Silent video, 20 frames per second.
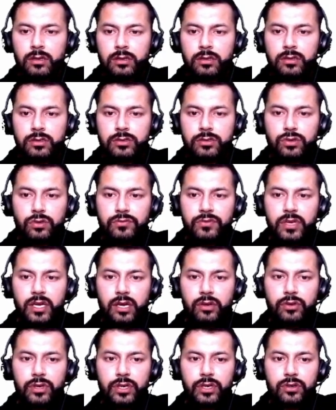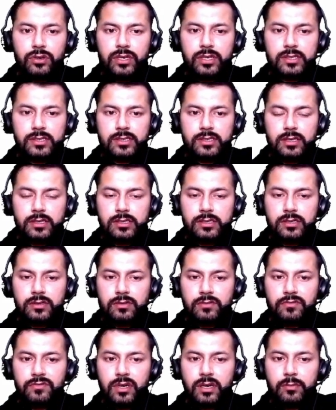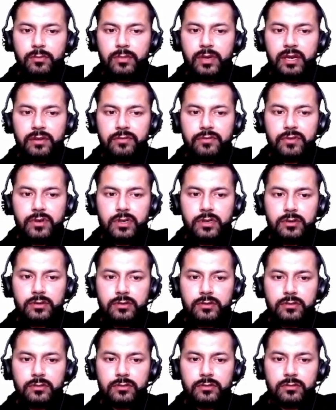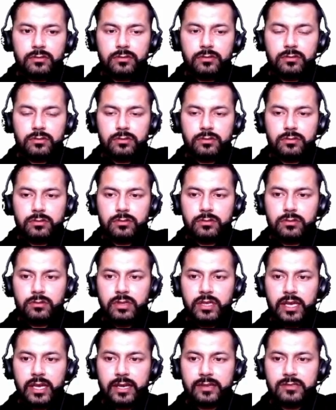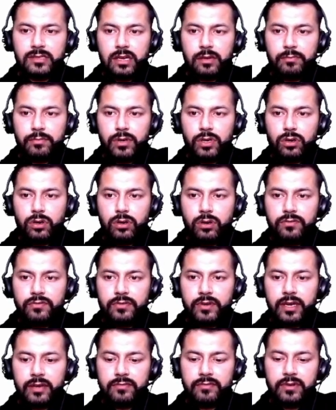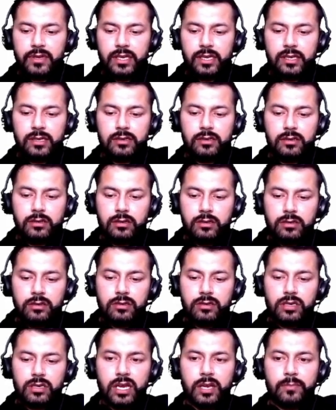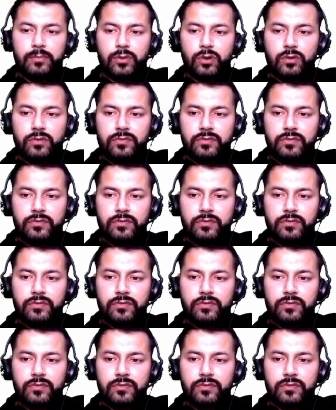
So we are going to discuss one by one the example of every type of